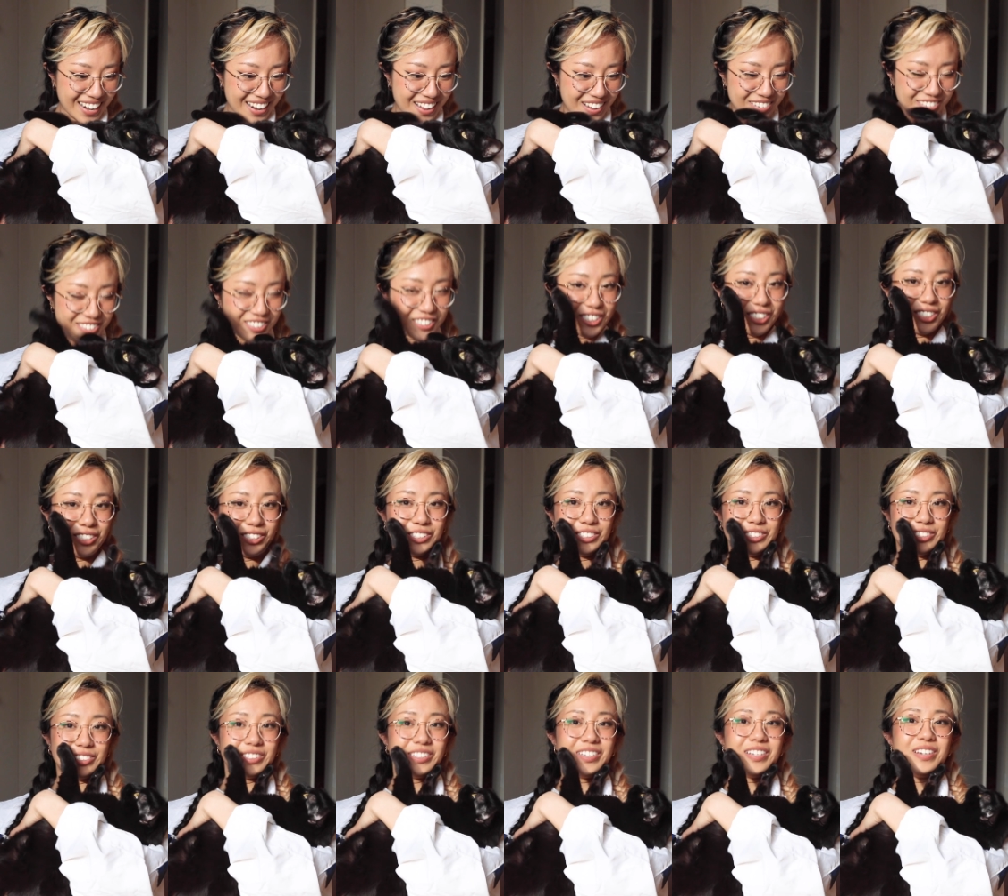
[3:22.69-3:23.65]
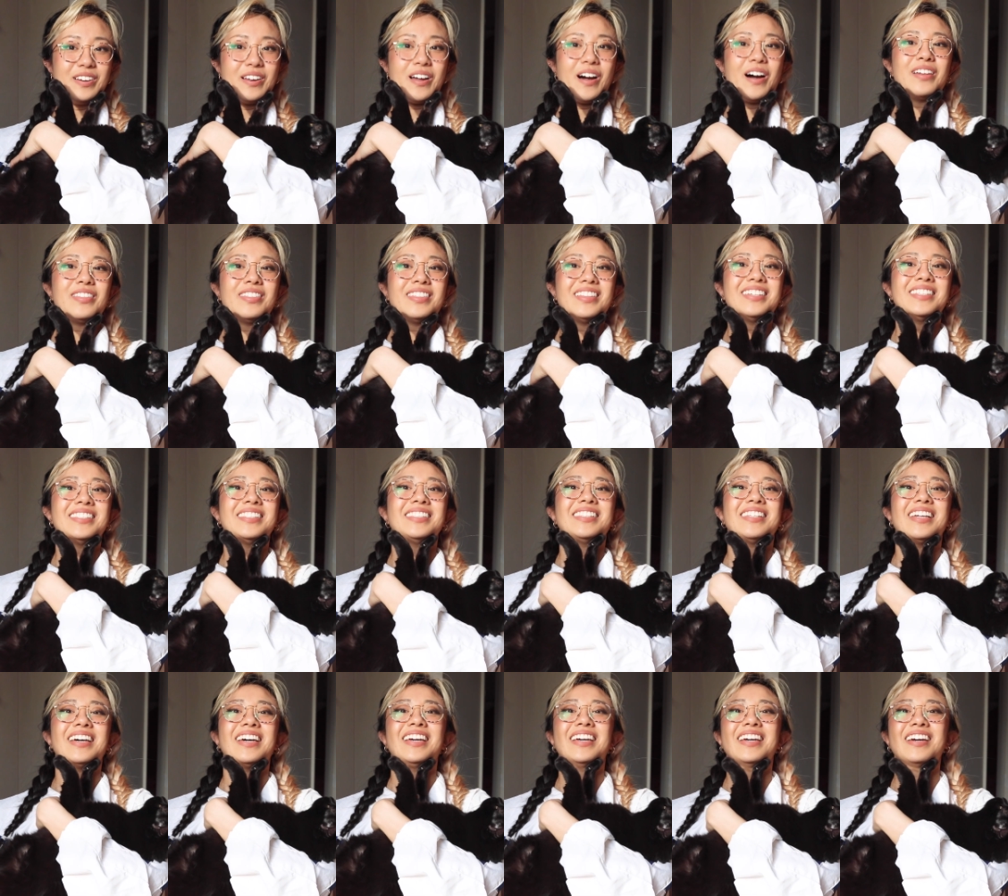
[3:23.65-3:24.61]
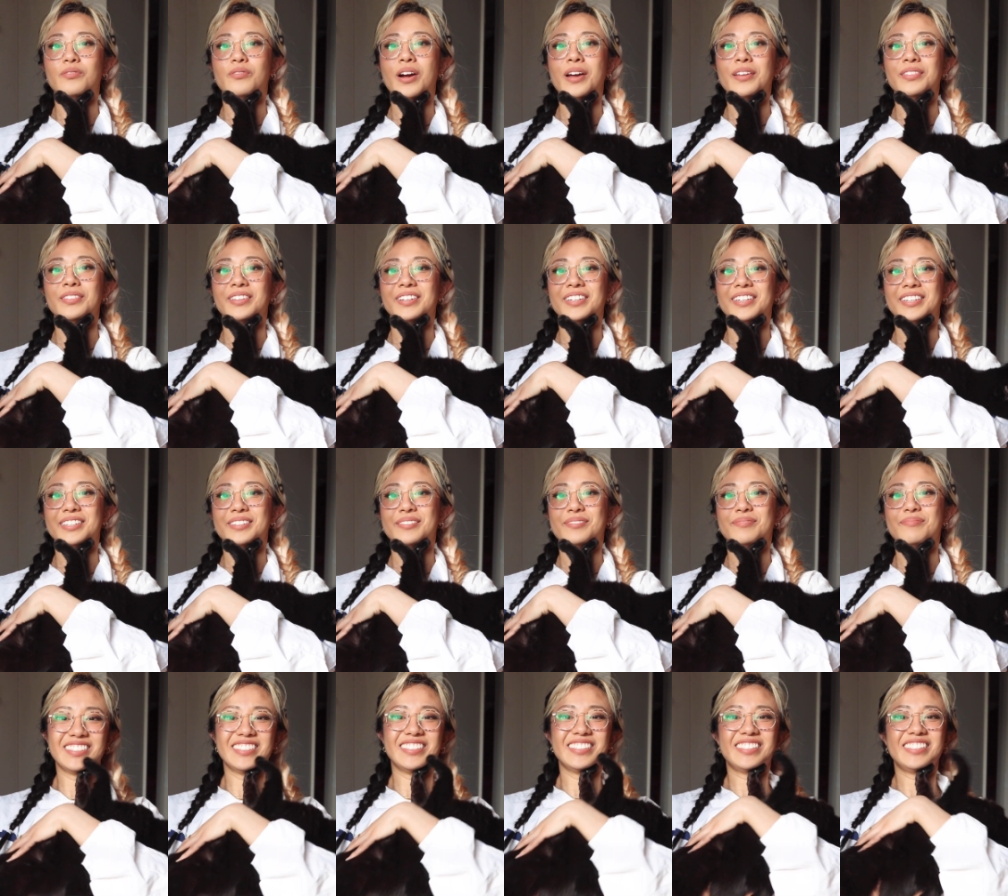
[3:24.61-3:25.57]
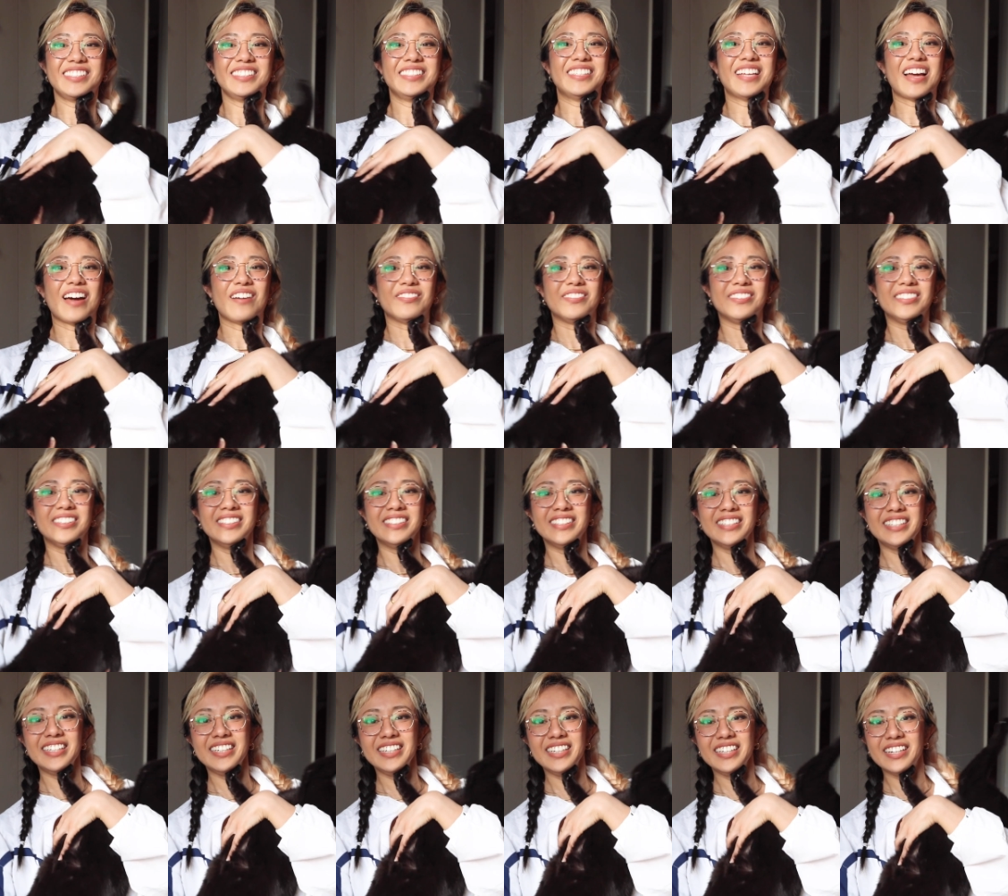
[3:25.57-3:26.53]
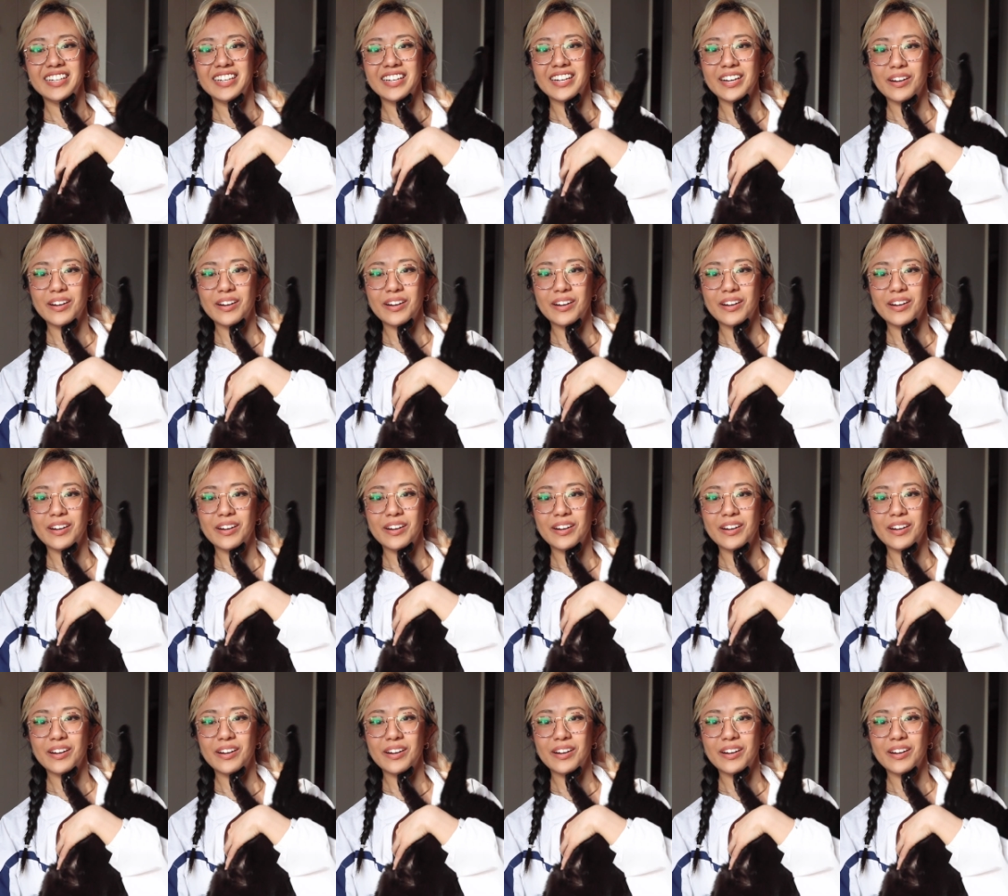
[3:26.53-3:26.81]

Look, she's usually not this like friendly. She's definitely